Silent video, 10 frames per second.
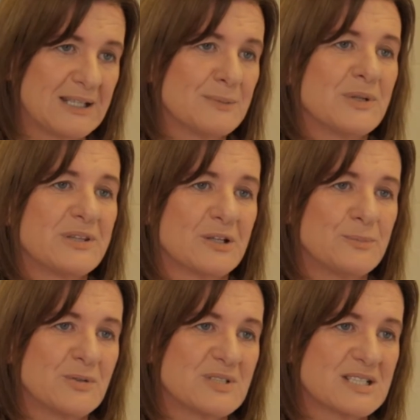in with the
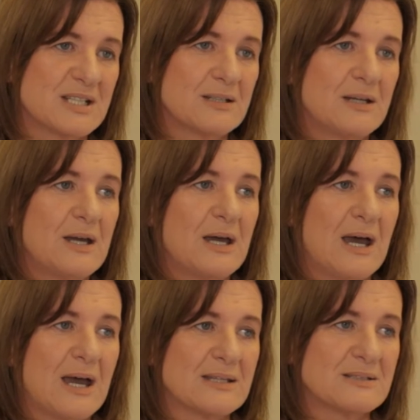community,
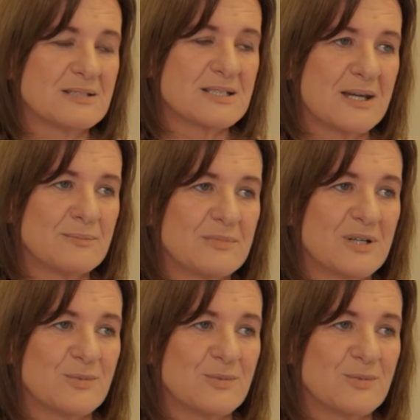and it